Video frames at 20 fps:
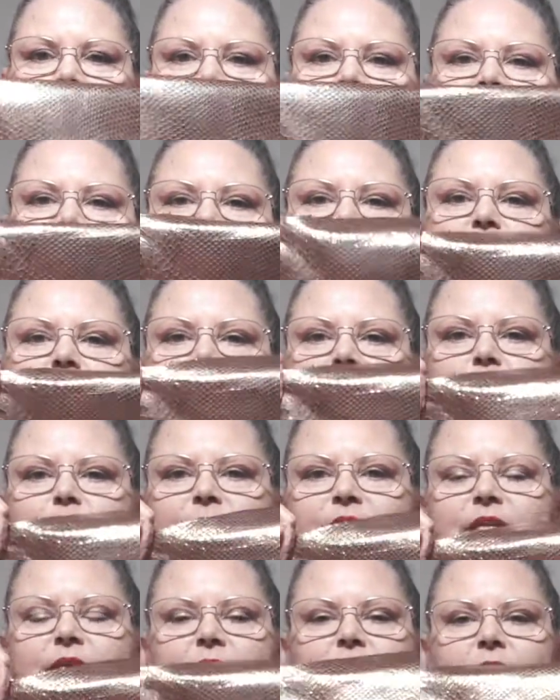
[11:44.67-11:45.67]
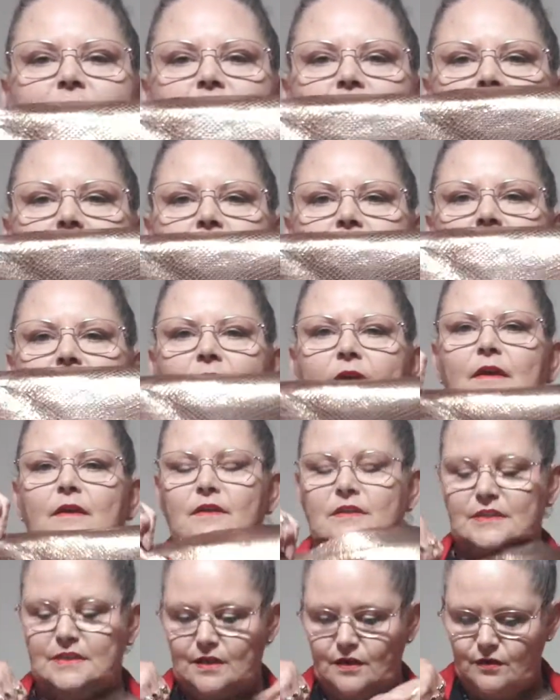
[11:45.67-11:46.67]
side bit here.
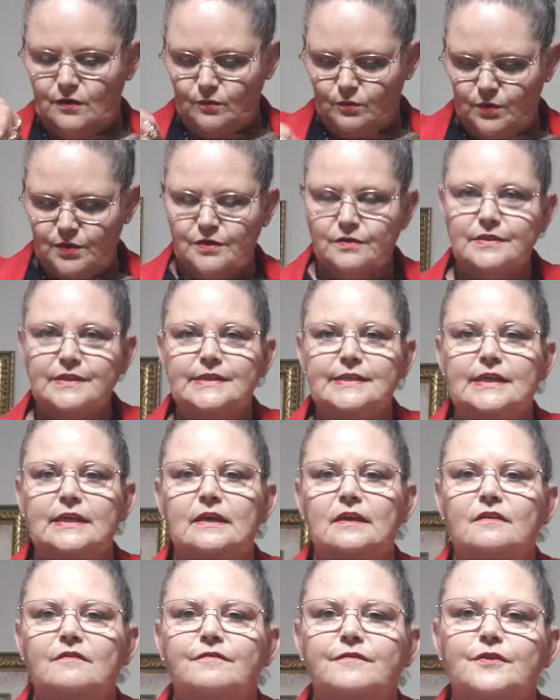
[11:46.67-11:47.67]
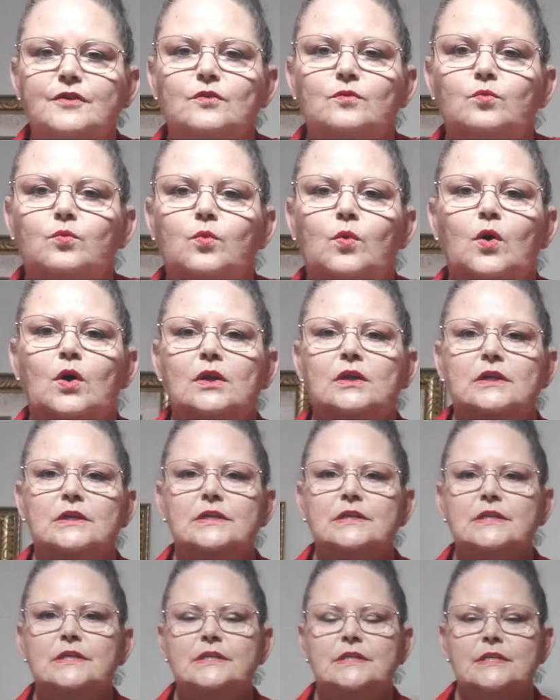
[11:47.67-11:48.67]
So what I was thinking for the
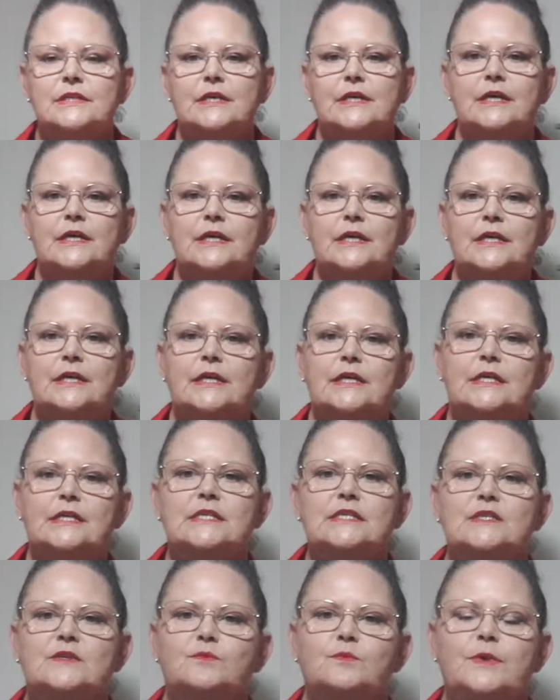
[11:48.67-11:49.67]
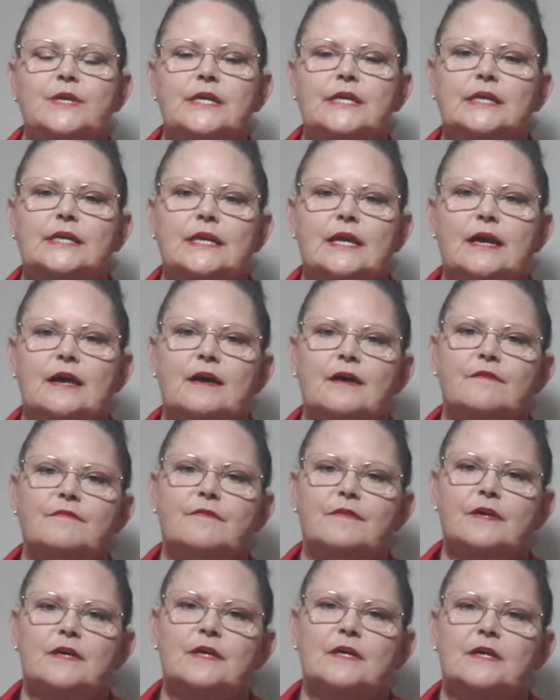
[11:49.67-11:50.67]
wallet is we can have,
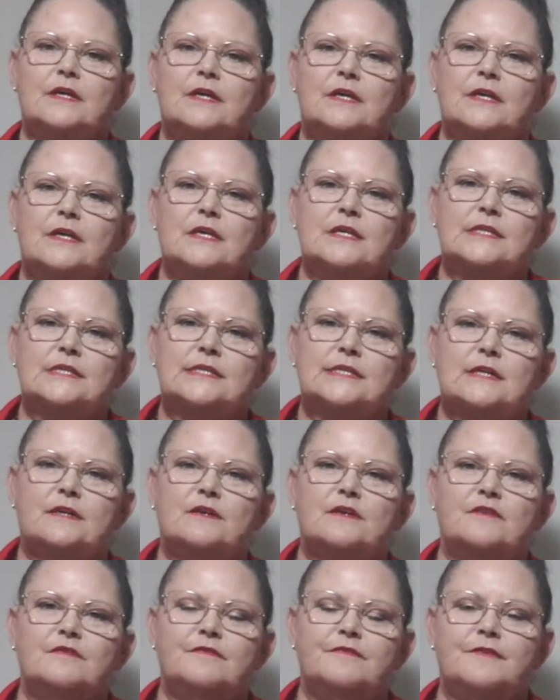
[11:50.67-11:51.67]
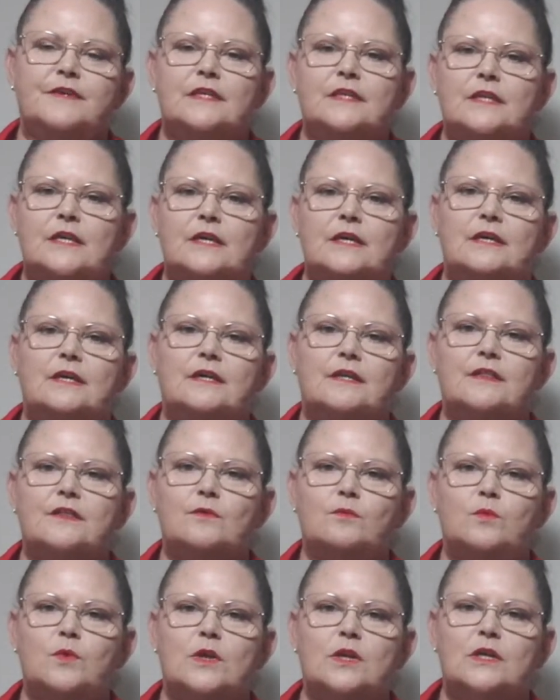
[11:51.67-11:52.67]
so I can fit, the
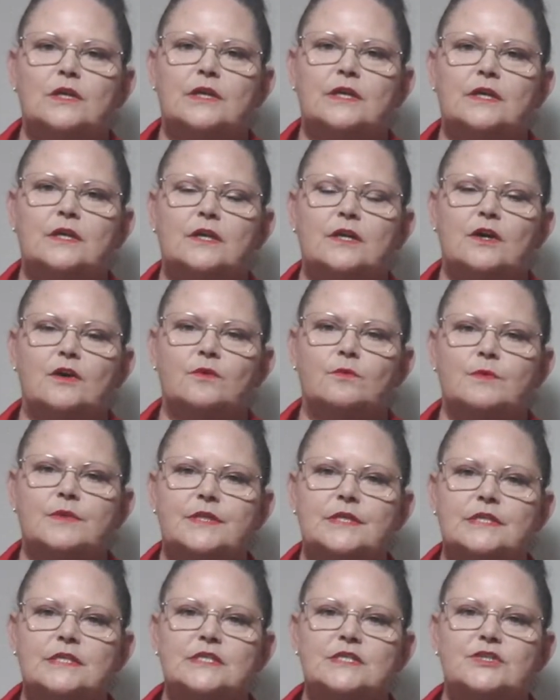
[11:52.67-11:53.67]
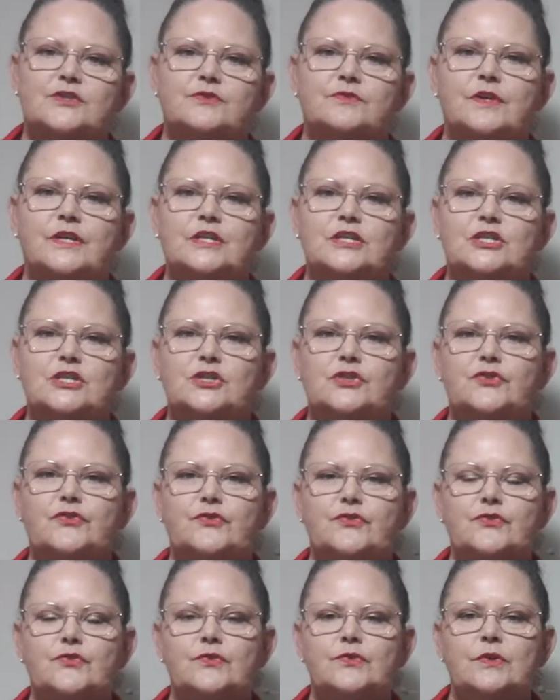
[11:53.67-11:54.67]
wallet can go with this direction
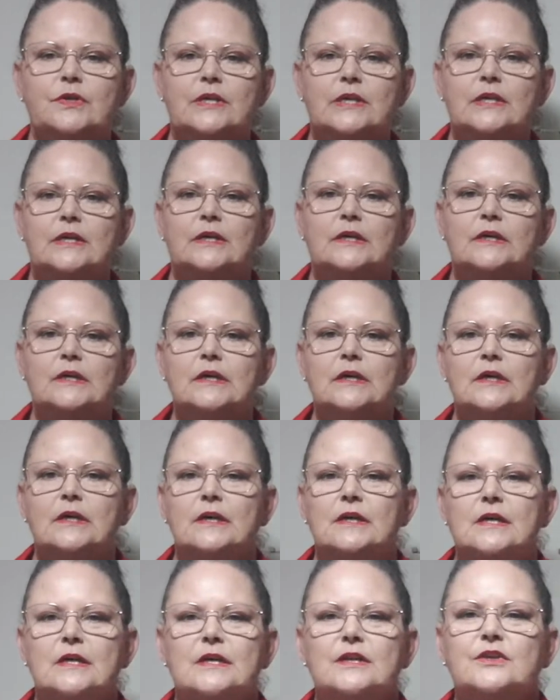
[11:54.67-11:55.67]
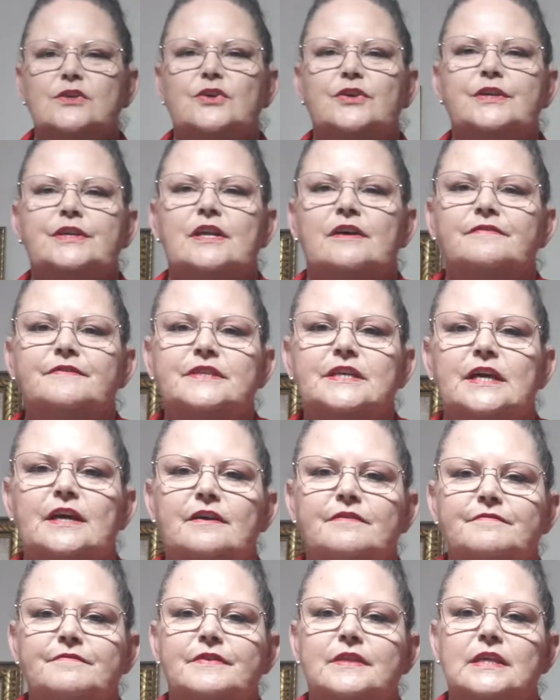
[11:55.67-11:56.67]
through here. Not enough to
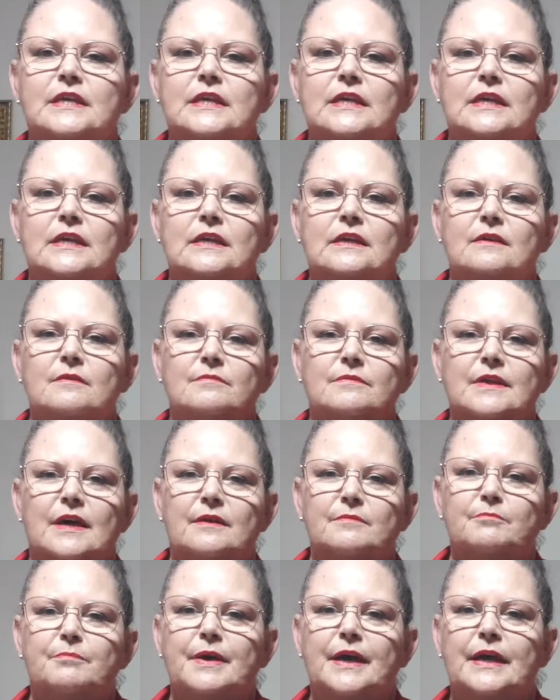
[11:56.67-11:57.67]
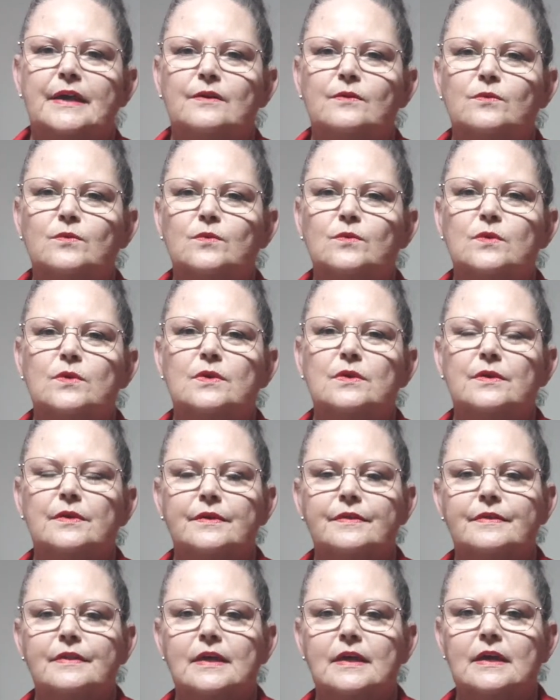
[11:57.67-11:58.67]
have that panel
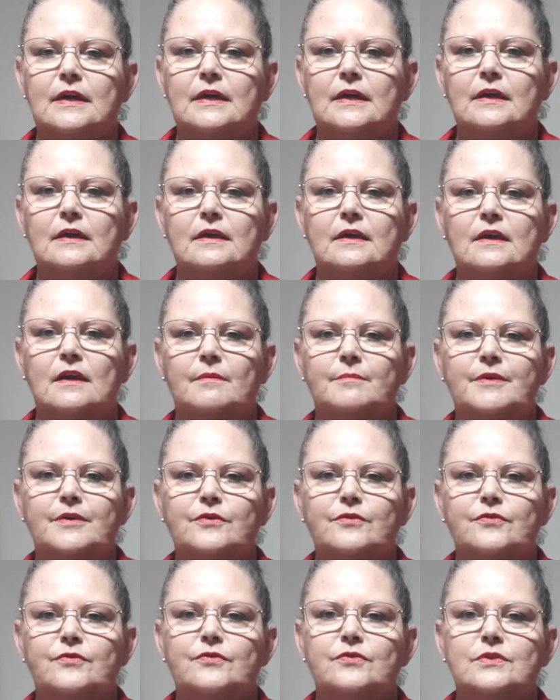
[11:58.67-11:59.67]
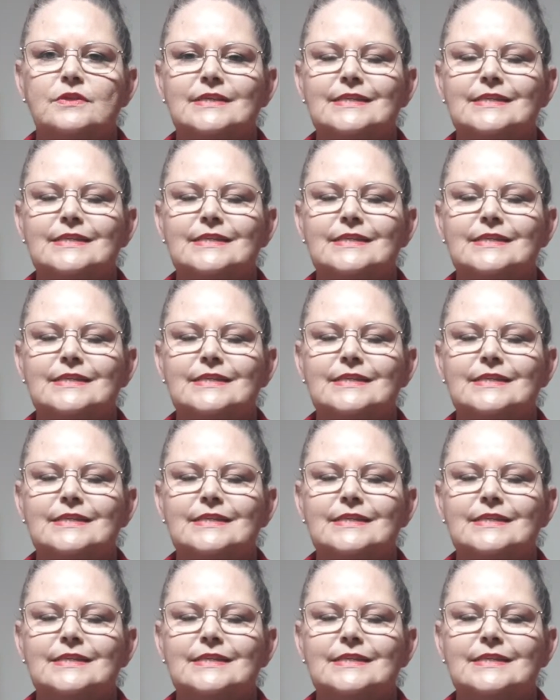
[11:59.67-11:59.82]
there coming through the